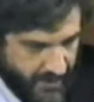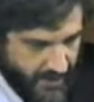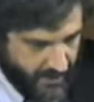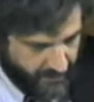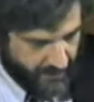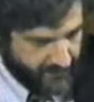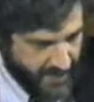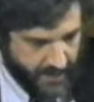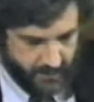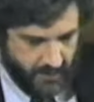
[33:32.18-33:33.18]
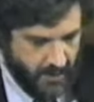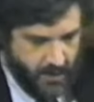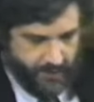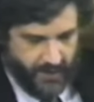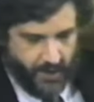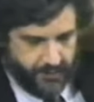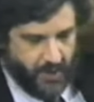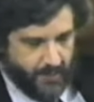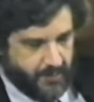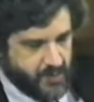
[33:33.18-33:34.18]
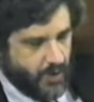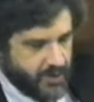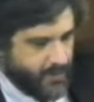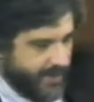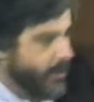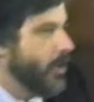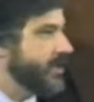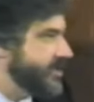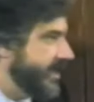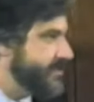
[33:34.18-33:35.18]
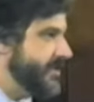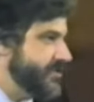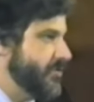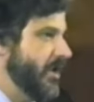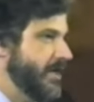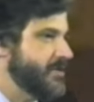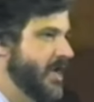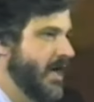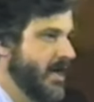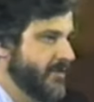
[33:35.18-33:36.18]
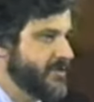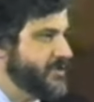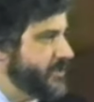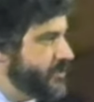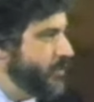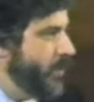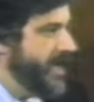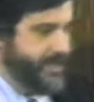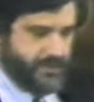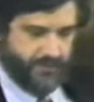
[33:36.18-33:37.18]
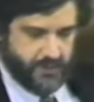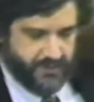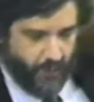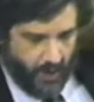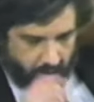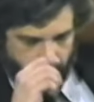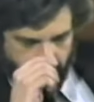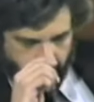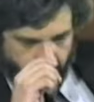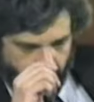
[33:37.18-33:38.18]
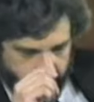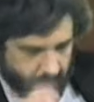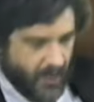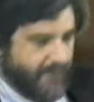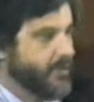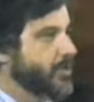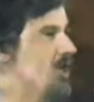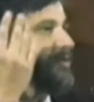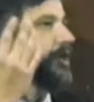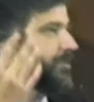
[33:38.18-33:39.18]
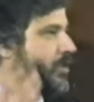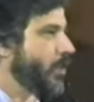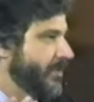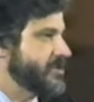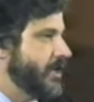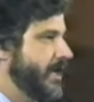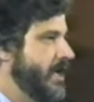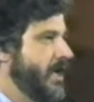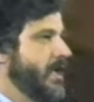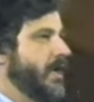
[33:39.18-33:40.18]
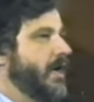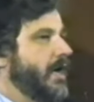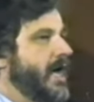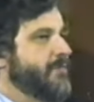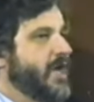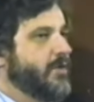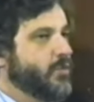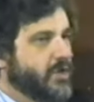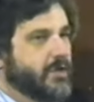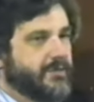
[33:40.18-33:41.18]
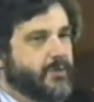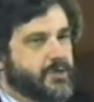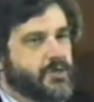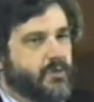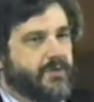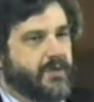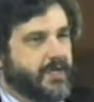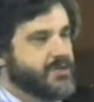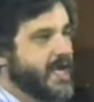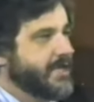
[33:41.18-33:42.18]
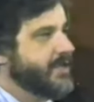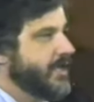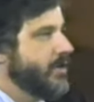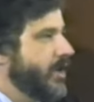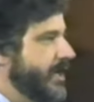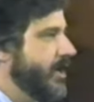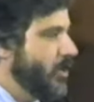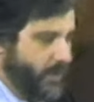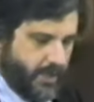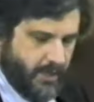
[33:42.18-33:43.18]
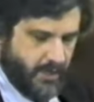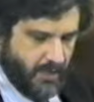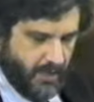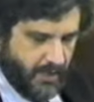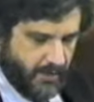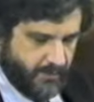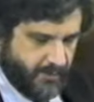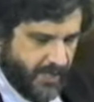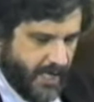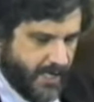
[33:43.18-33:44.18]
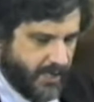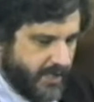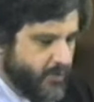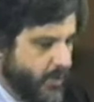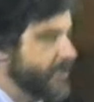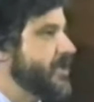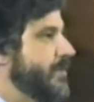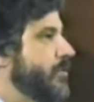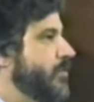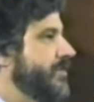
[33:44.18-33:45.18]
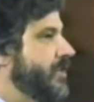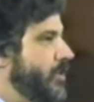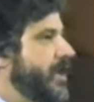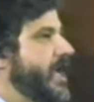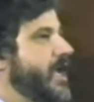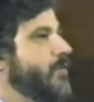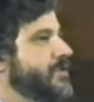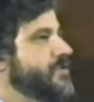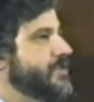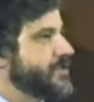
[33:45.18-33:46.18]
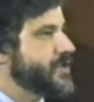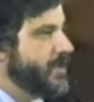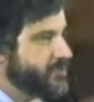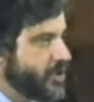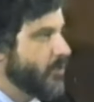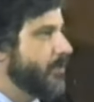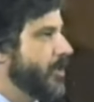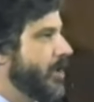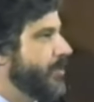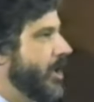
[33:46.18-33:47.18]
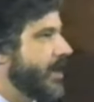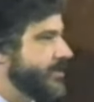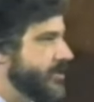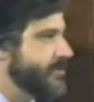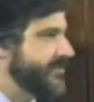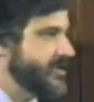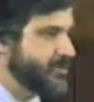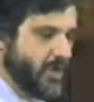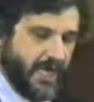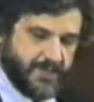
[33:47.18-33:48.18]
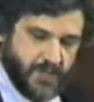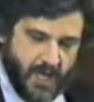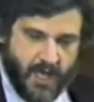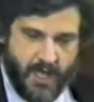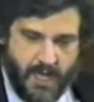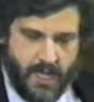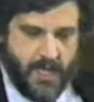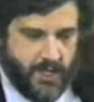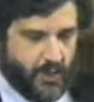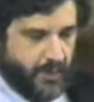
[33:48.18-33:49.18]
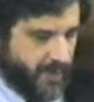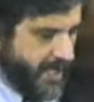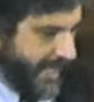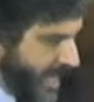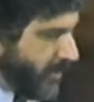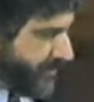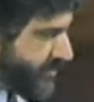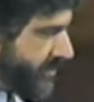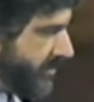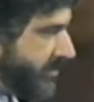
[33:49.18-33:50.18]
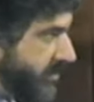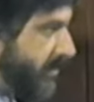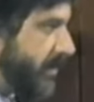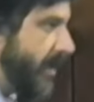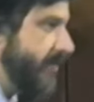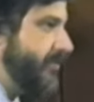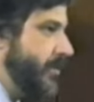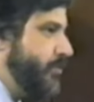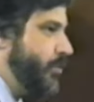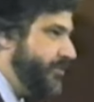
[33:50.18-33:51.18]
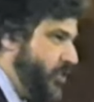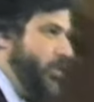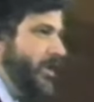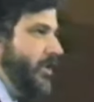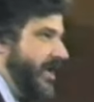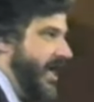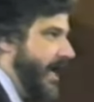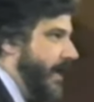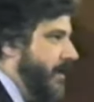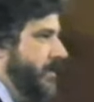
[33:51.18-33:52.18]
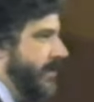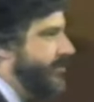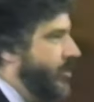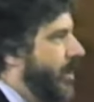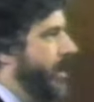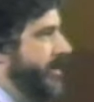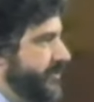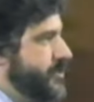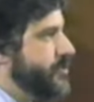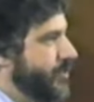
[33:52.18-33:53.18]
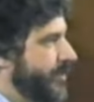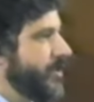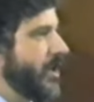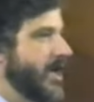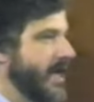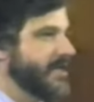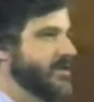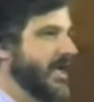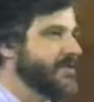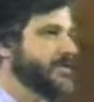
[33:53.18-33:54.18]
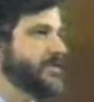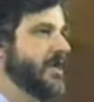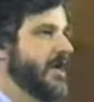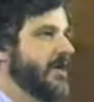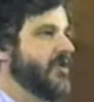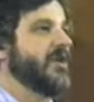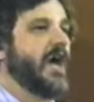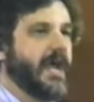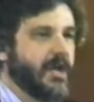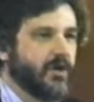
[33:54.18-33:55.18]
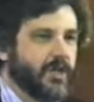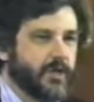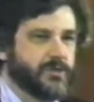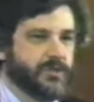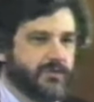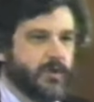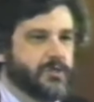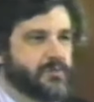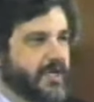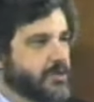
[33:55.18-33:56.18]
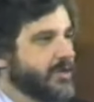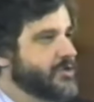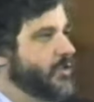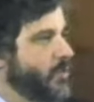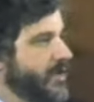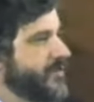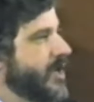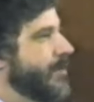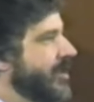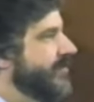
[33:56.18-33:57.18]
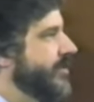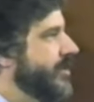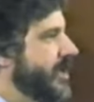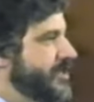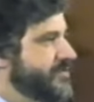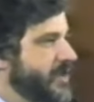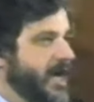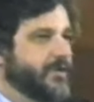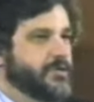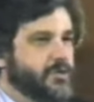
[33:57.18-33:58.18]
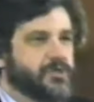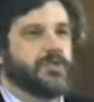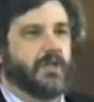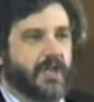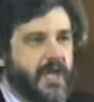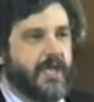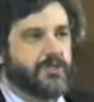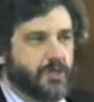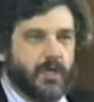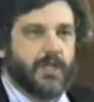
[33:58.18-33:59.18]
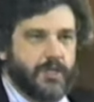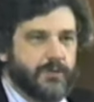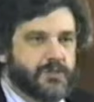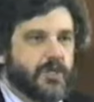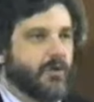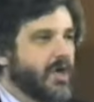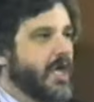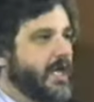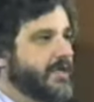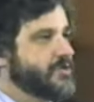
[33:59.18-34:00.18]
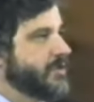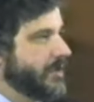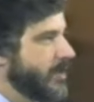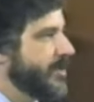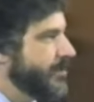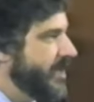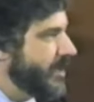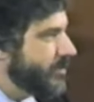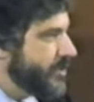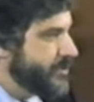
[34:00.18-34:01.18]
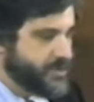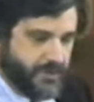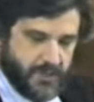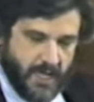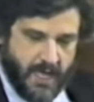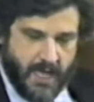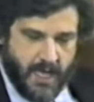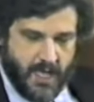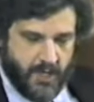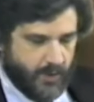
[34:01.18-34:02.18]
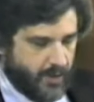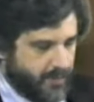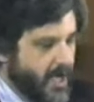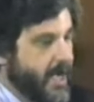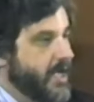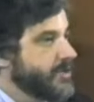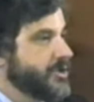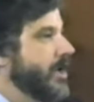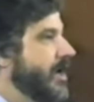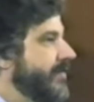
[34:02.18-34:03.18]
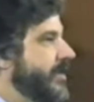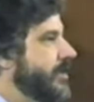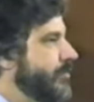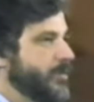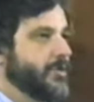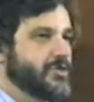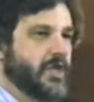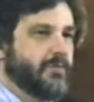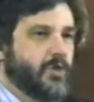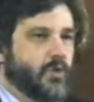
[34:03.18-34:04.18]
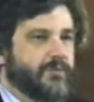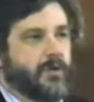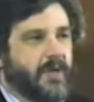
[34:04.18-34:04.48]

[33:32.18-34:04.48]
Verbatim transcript: be, in fact, the health problems caused by the laws against these drugs. This is in two ways. First of all, the laws drive the price up enormously. Uh, I'm not real conversant with the exact data on heroin, uh, but I can give you an example with cocaine, which is in the same general ballpark in terms of its price. You can buy an ounce of pure cocaine if you are a physician with a narcotics license, you're an eye, ear, and nose and throat specialist or one of the couple of other kinds of doctors who still occasionally use cocaine in certain limited medical uses. You can buy a jar of it 100% pure for